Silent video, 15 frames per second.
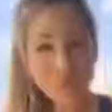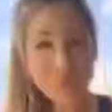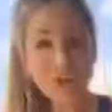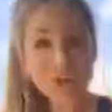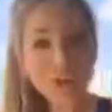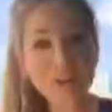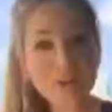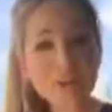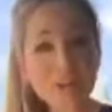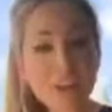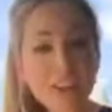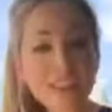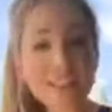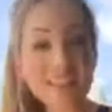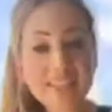what you're gonna
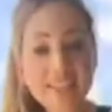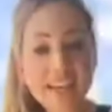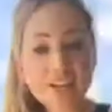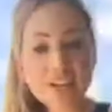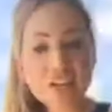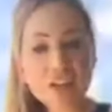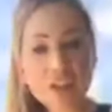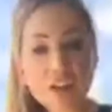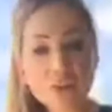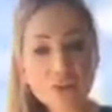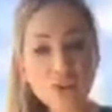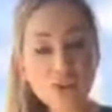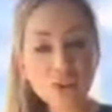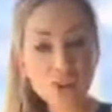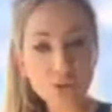feel is the center of
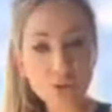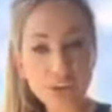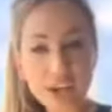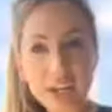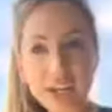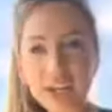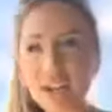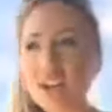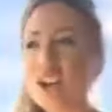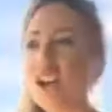your glute working,